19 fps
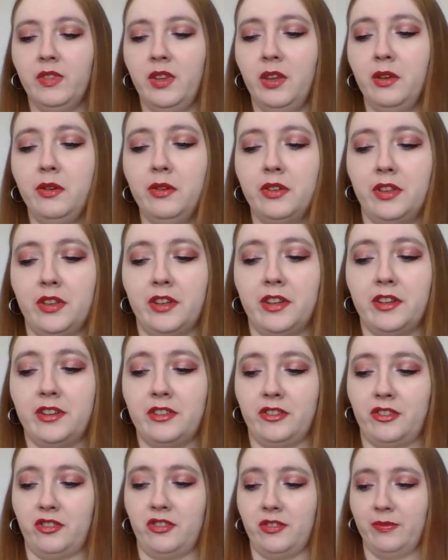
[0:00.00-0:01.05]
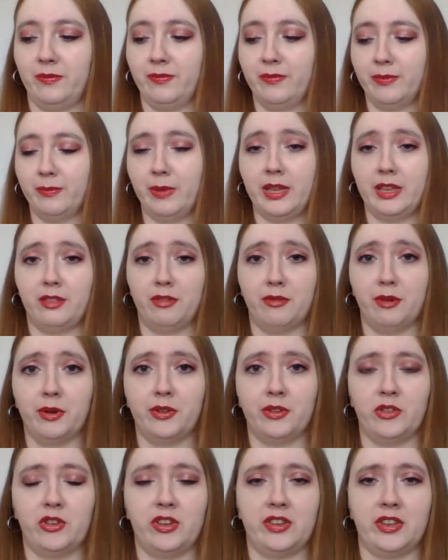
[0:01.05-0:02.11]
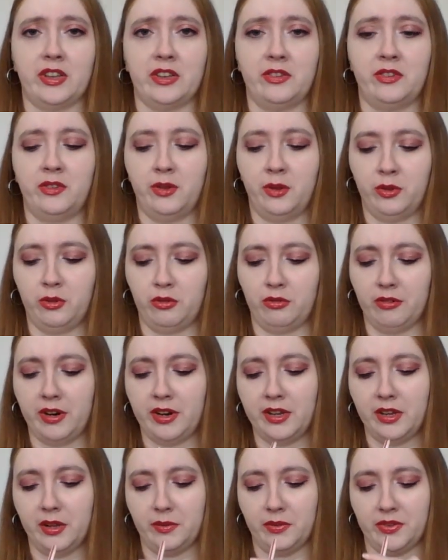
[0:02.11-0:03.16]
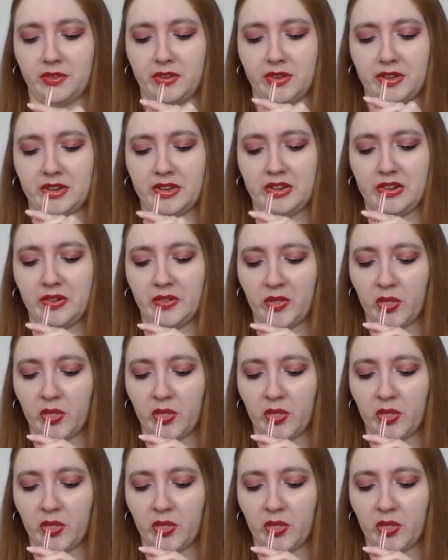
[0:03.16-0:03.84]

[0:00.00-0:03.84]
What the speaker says: gosh, my throat just got so dry all of a sudden.